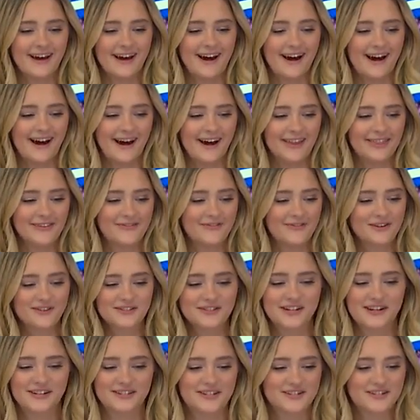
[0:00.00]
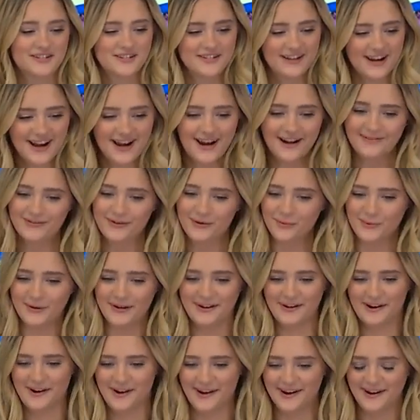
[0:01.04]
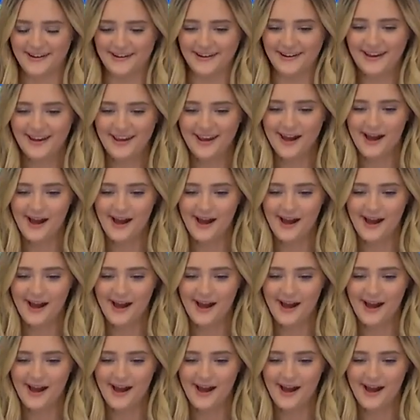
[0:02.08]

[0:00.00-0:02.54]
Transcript: the first audition I ever went on,